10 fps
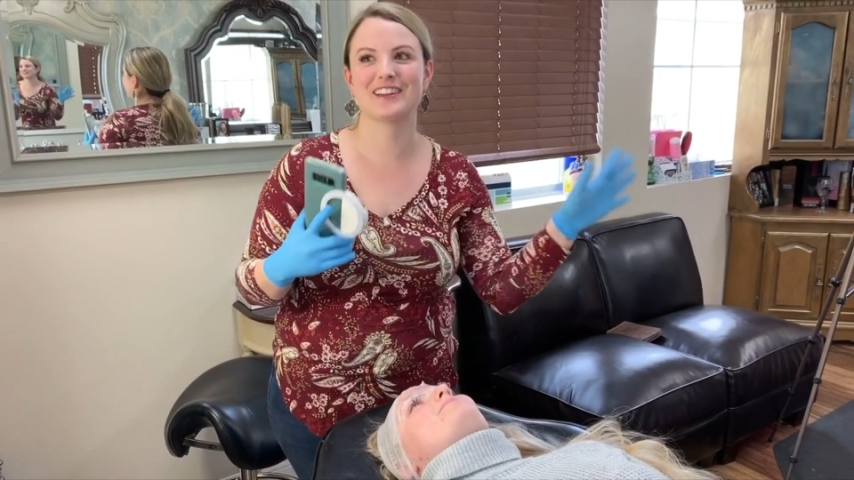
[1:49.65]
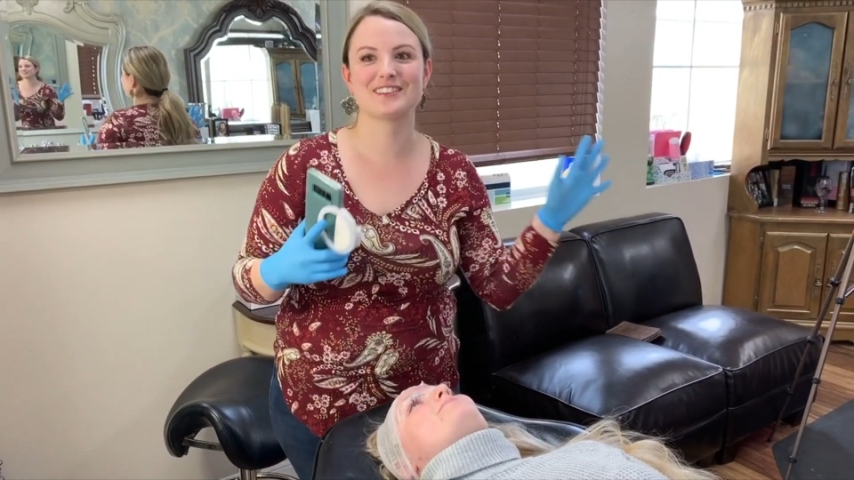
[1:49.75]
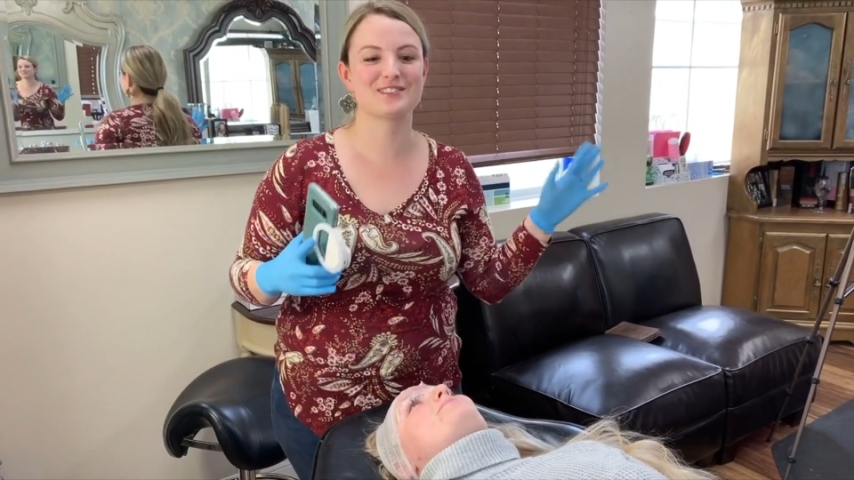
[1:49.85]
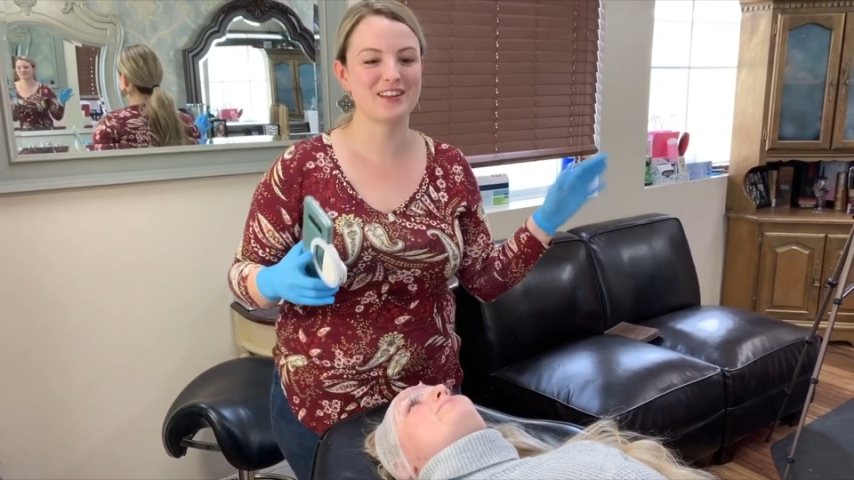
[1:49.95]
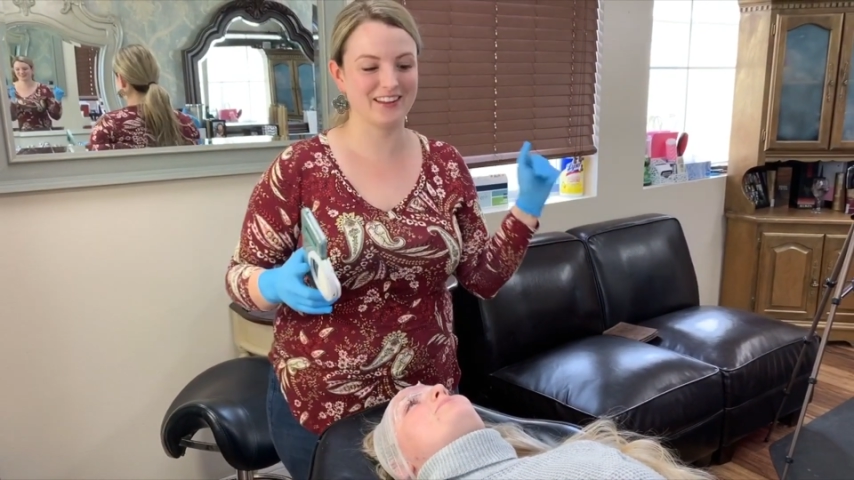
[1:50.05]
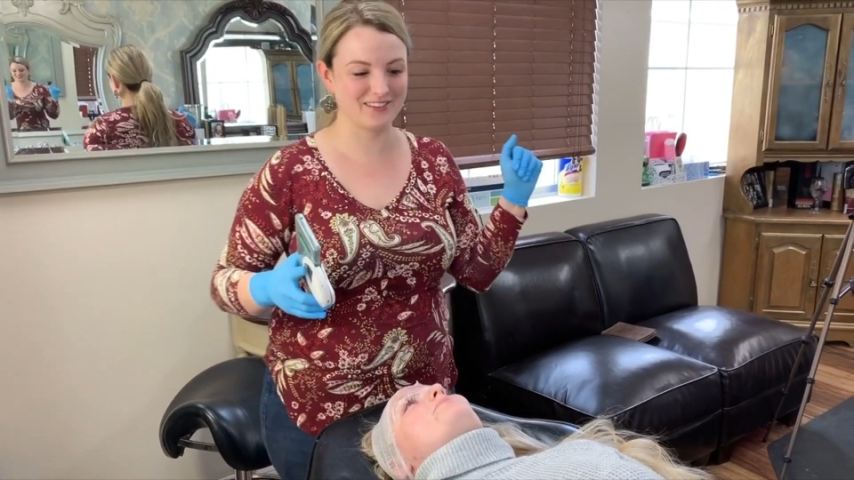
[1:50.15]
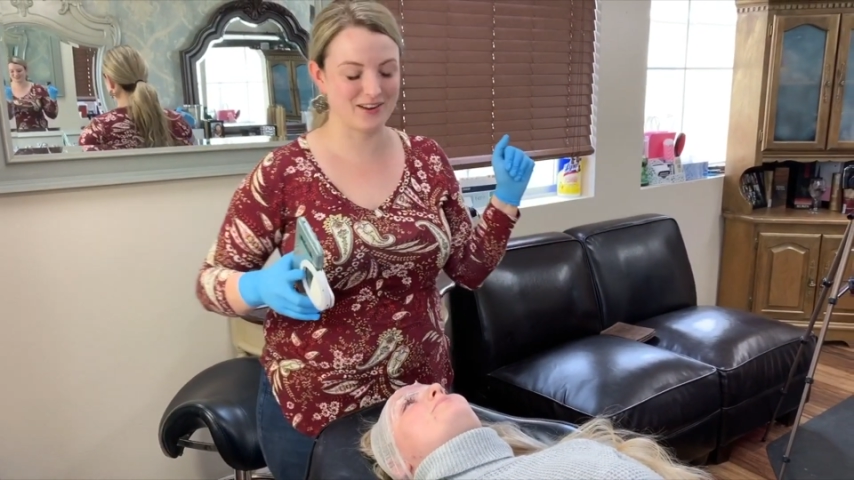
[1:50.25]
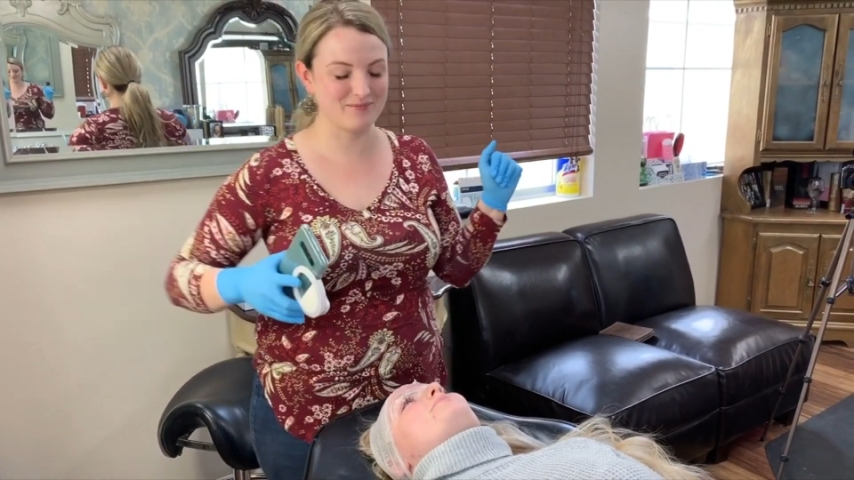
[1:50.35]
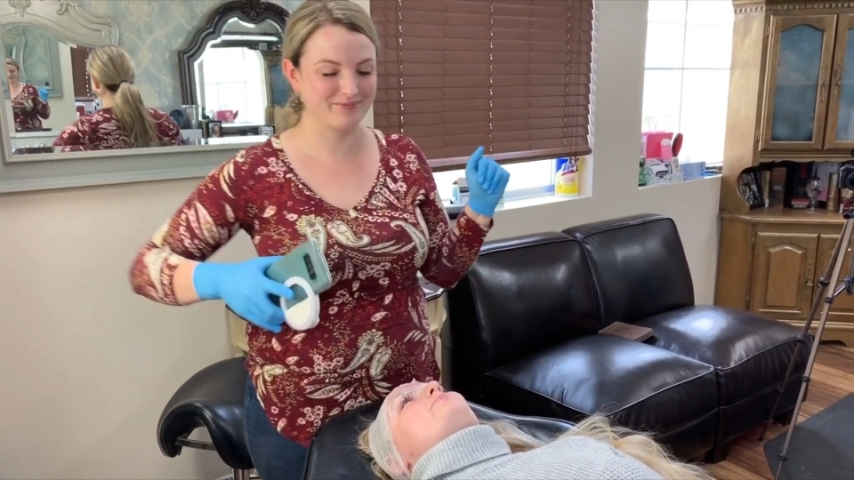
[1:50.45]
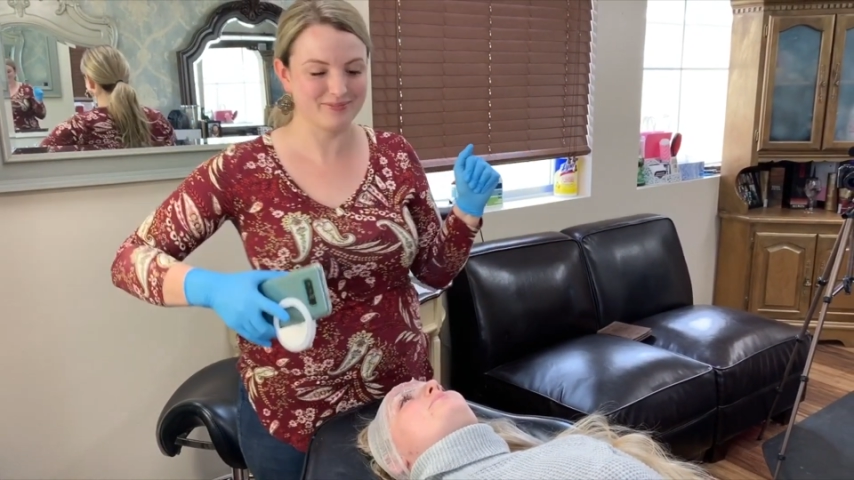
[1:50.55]
on, that's it.
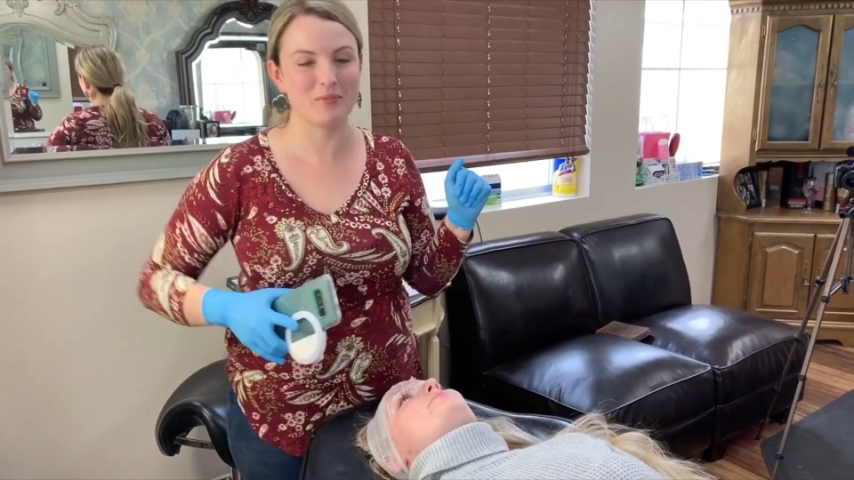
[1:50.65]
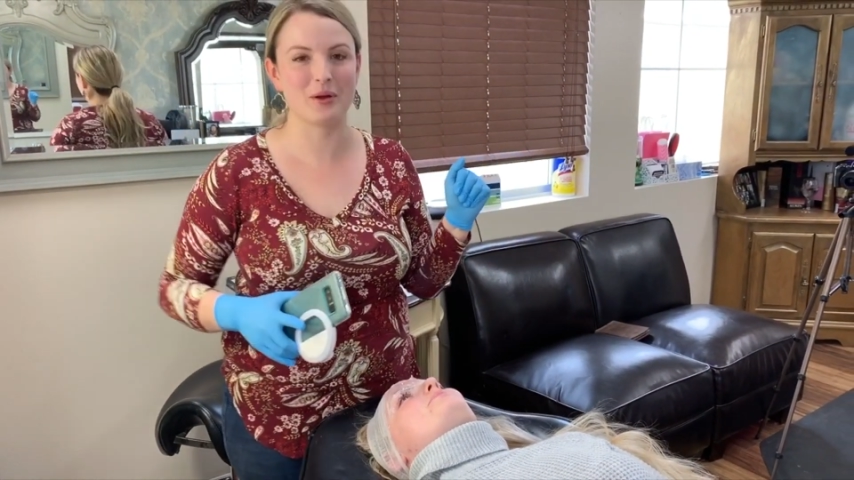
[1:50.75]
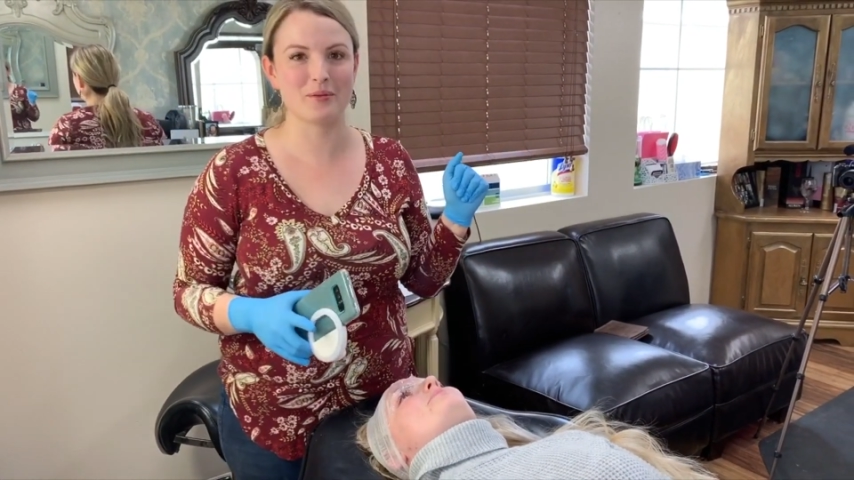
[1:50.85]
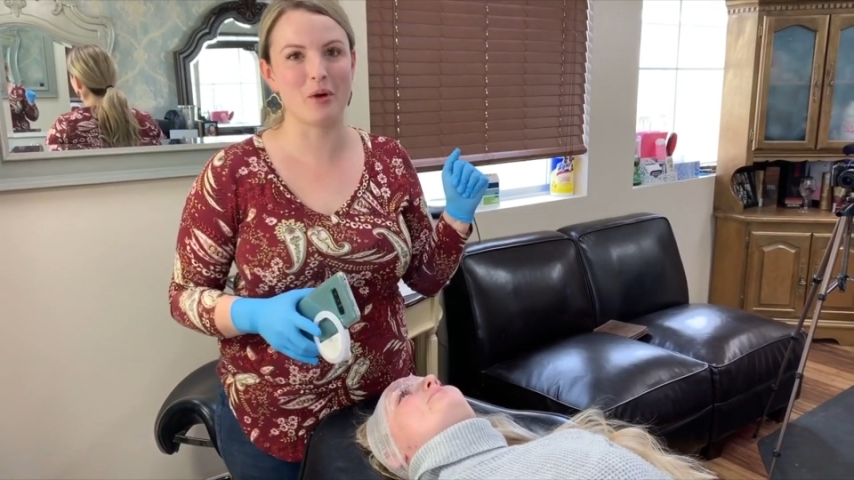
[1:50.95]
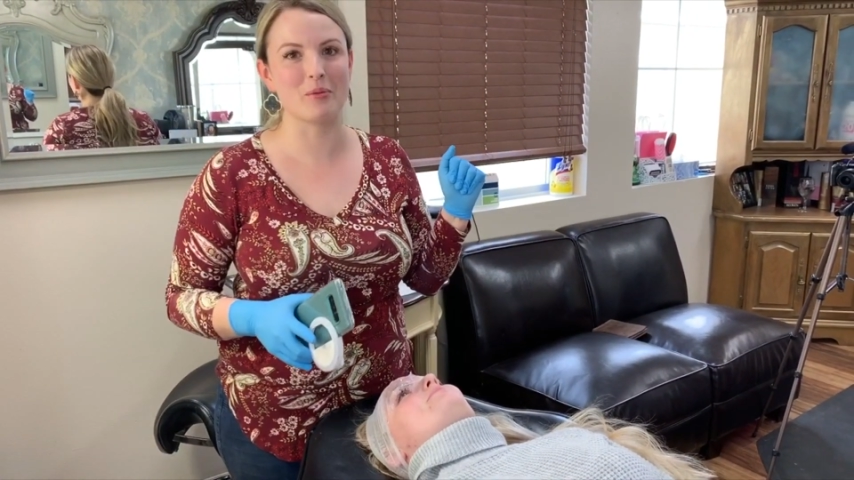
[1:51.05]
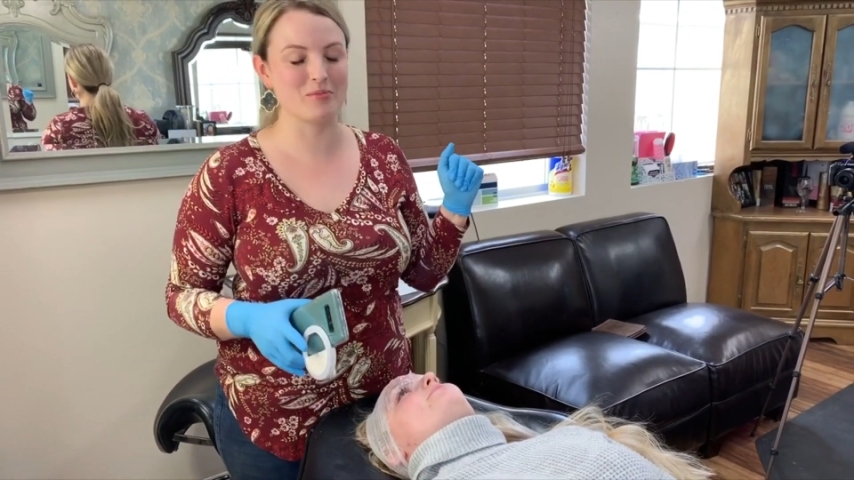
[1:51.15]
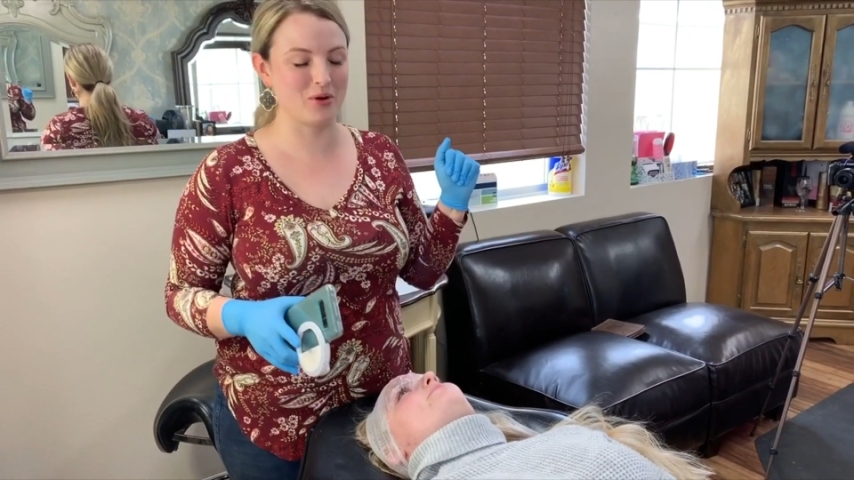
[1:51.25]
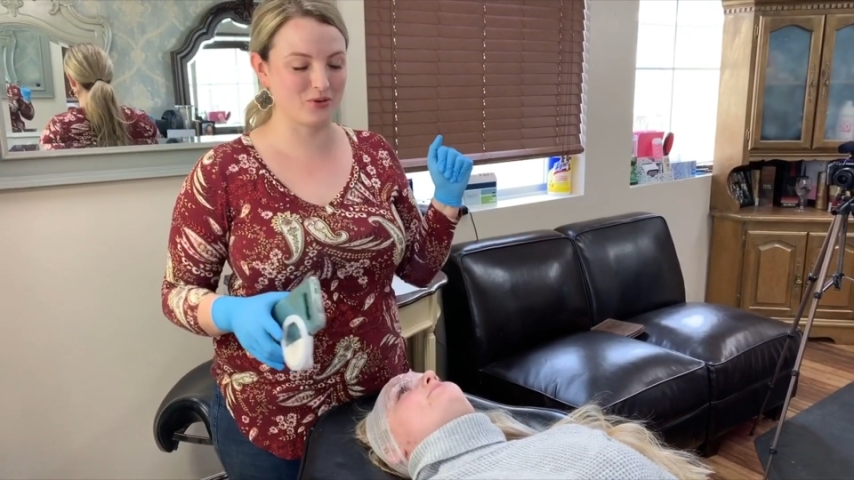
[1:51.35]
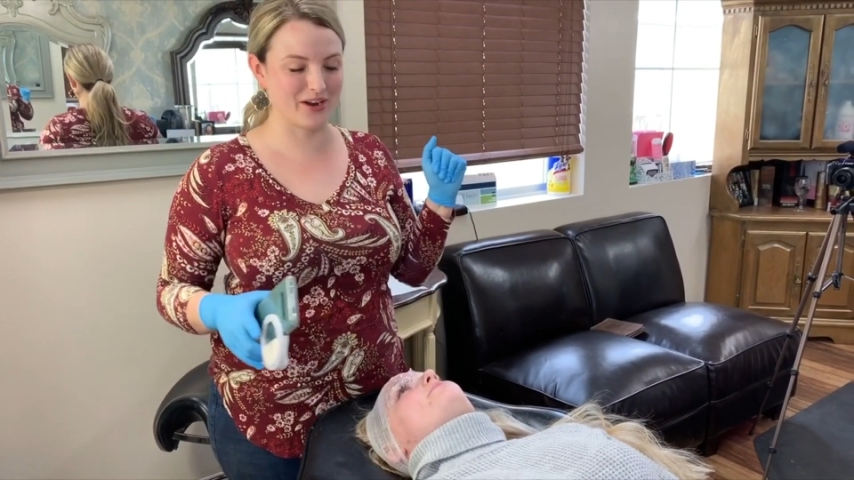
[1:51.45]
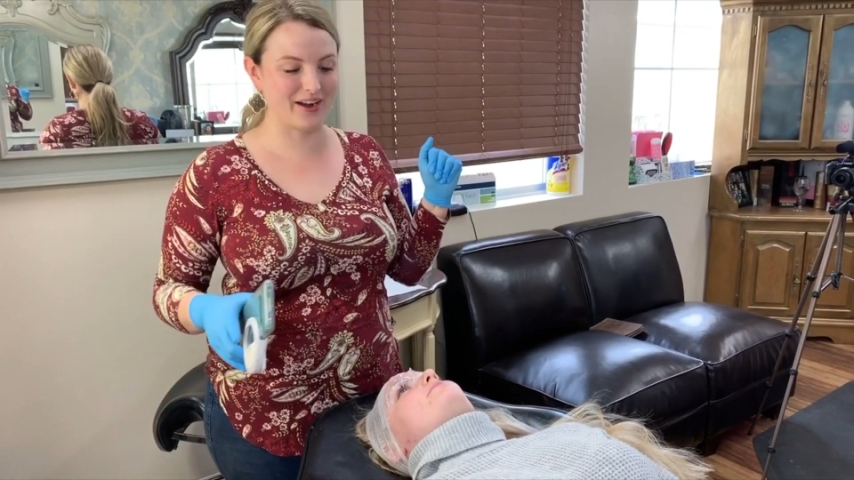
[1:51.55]
I'm in mommy
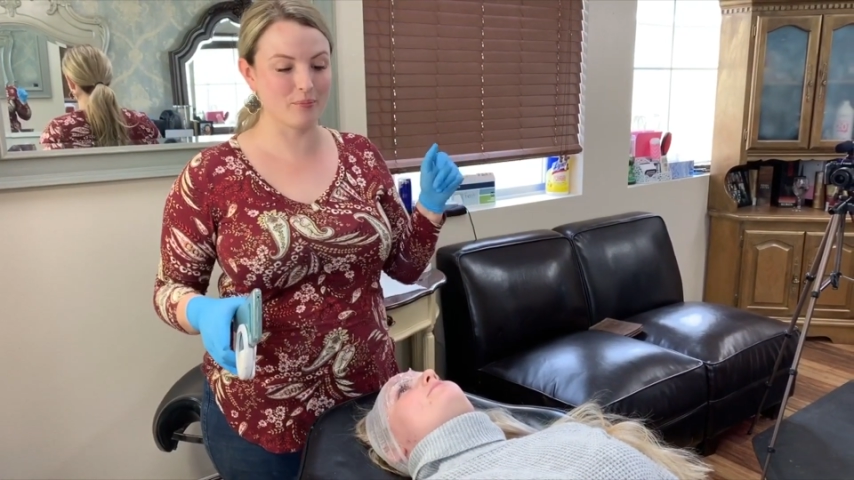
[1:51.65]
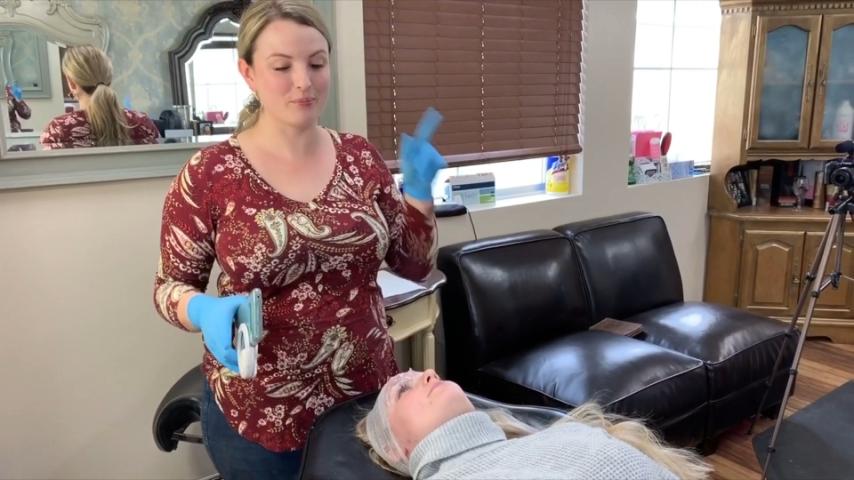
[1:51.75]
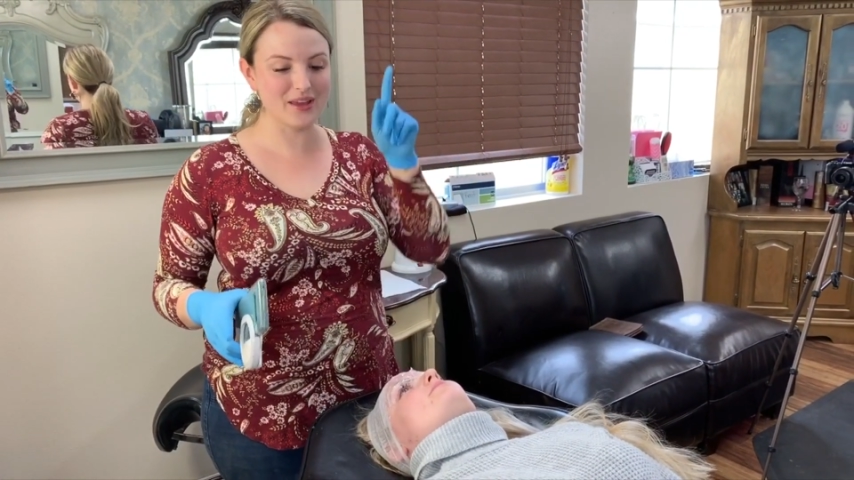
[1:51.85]
mode right now.